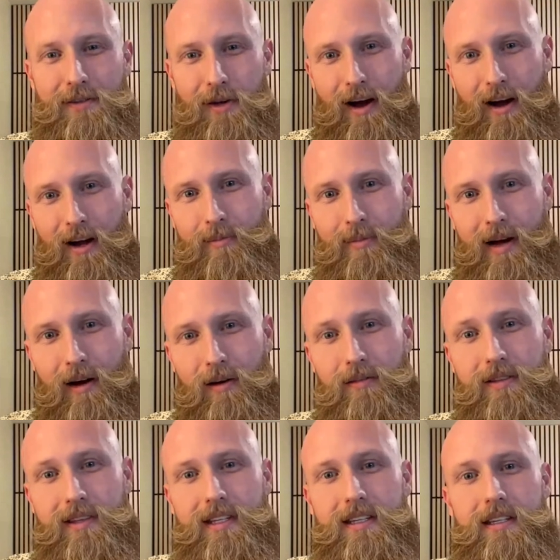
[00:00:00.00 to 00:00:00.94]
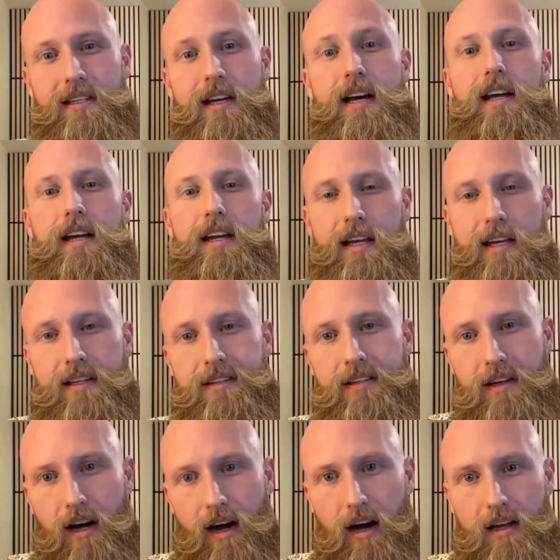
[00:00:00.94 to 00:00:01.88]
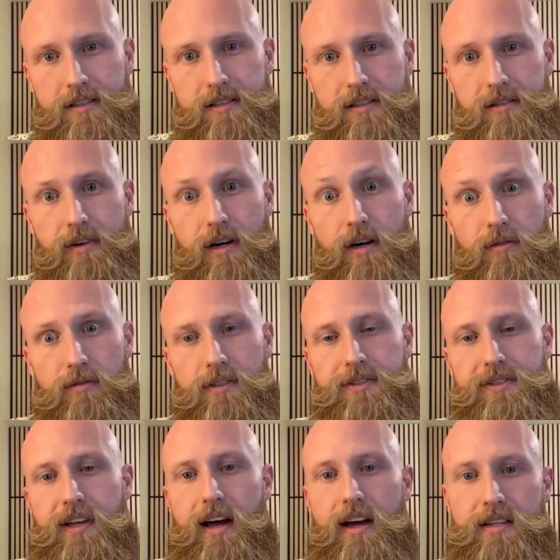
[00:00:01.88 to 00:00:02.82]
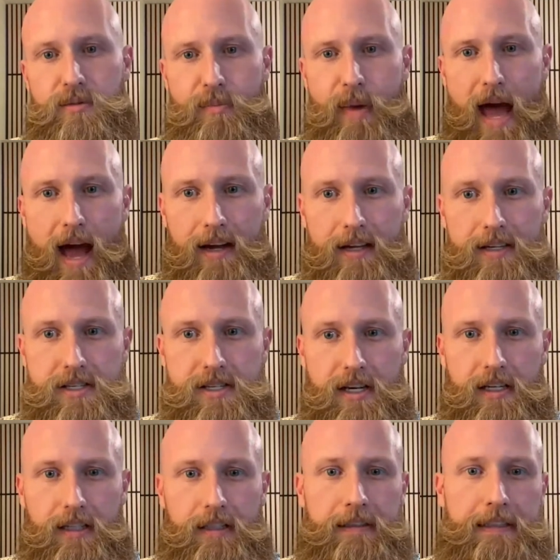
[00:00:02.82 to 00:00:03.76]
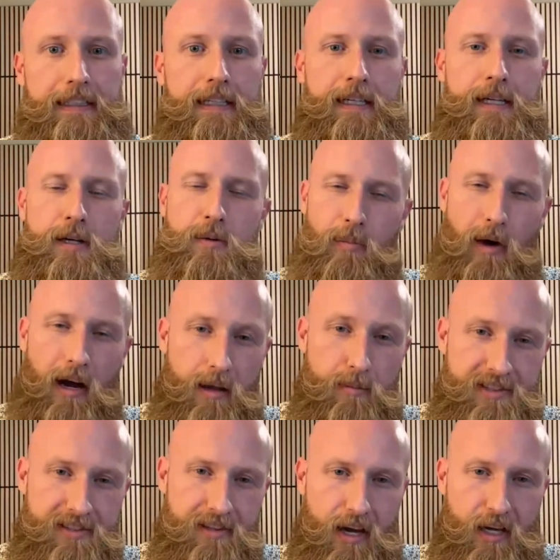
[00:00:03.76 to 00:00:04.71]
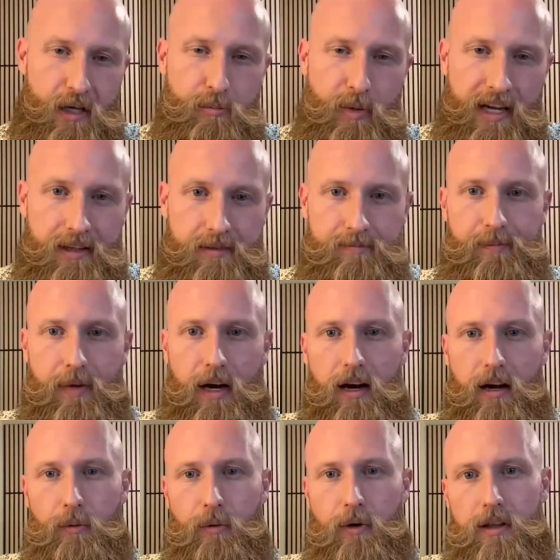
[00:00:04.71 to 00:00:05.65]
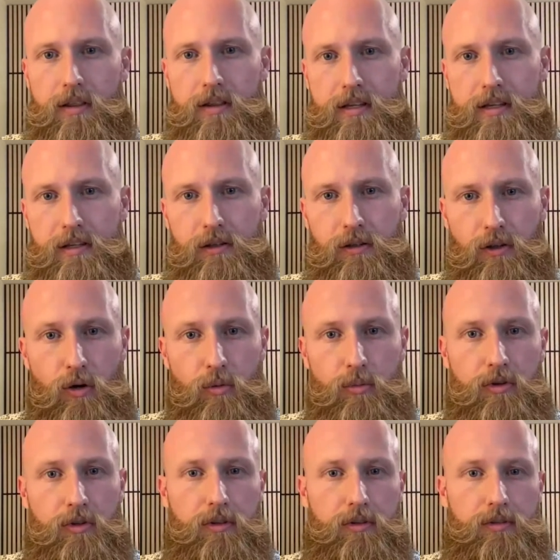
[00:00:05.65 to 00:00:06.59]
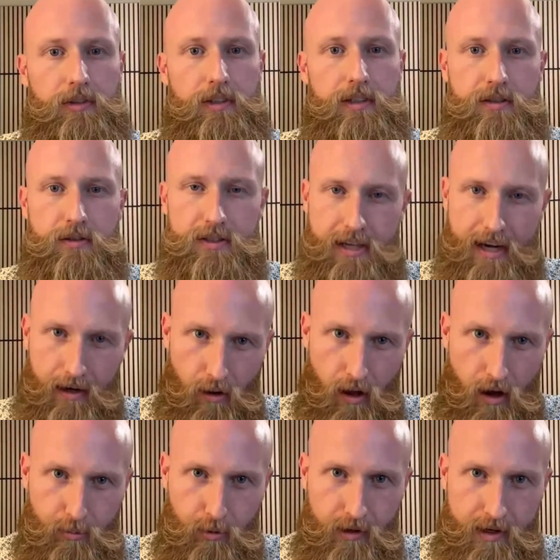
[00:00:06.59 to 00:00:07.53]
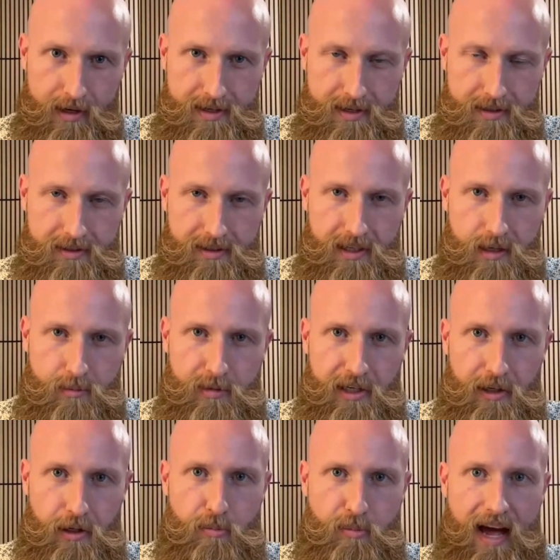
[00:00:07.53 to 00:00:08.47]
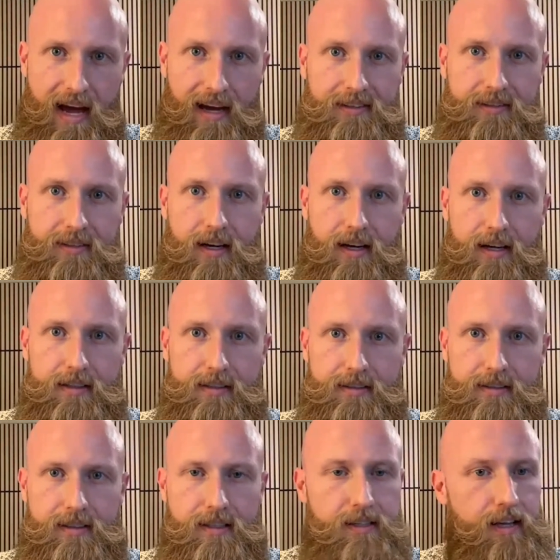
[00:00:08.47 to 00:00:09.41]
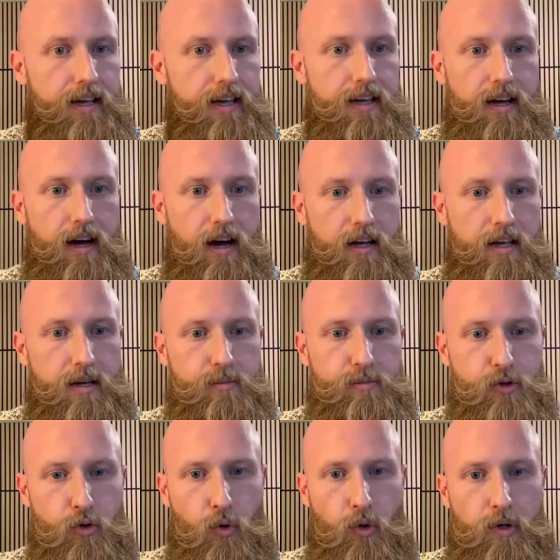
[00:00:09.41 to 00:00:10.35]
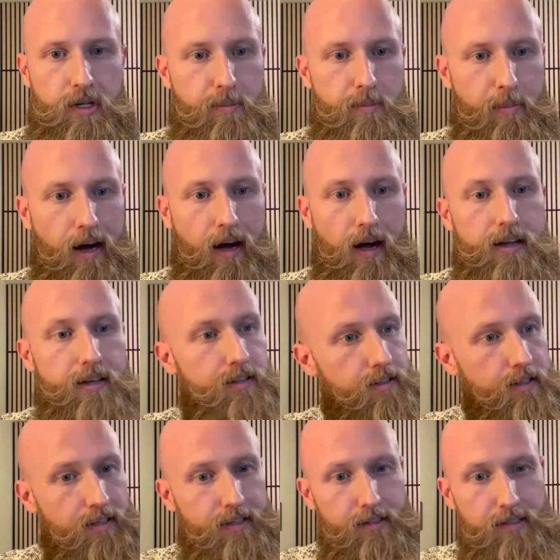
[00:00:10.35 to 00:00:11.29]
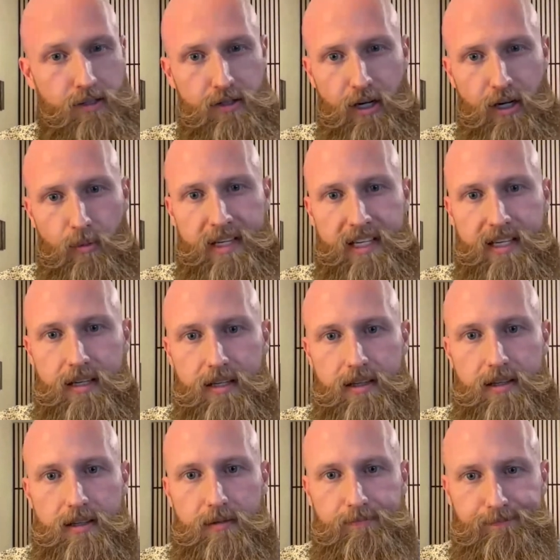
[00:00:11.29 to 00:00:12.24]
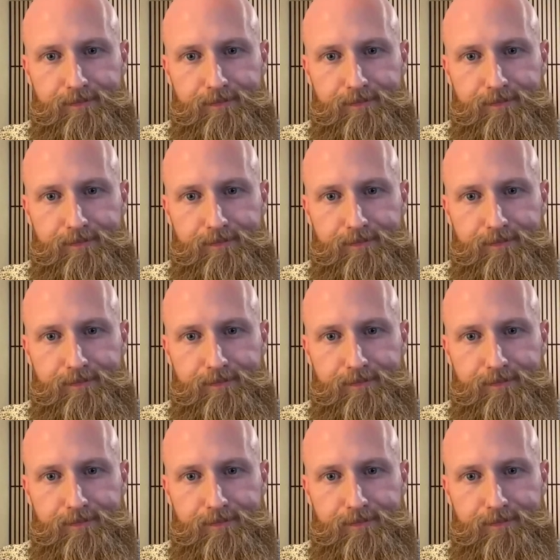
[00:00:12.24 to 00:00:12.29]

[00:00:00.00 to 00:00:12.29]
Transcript: talk about the hidden cost of oversized packaging. My name is Nika Bennett. I run the global channel operations team here at PackSize, and today I am joined by Jeremy Keith.